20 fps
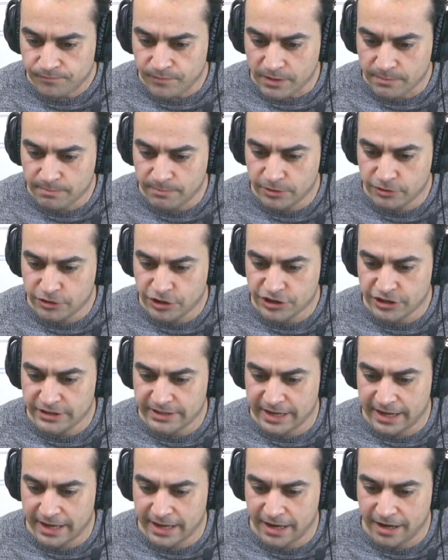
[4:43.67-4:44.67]
Patricia
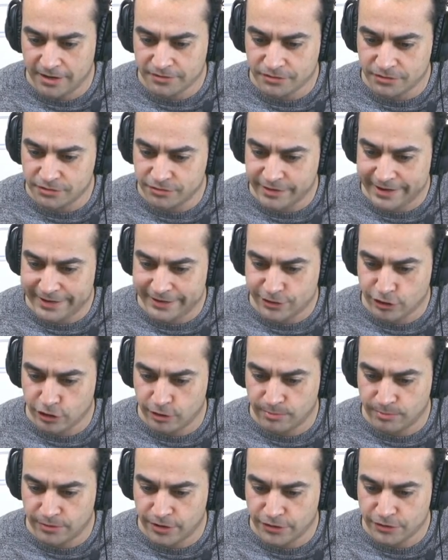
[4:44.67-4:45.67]
DeHart, great
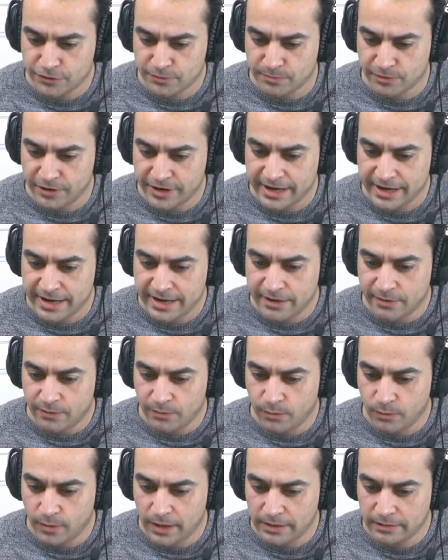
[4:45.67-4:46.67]
job. Rosemary,
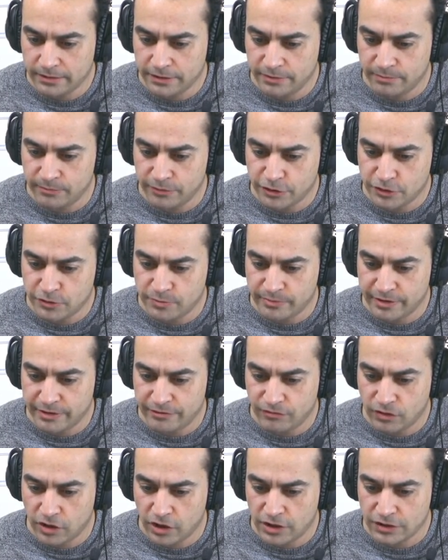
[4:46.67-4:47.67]
welcome. Rosemary
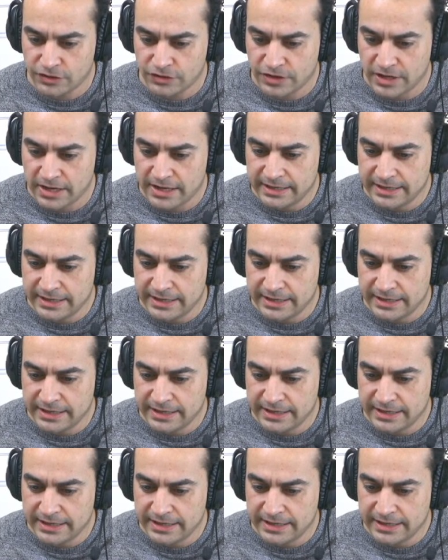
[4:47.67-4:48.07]
Ross.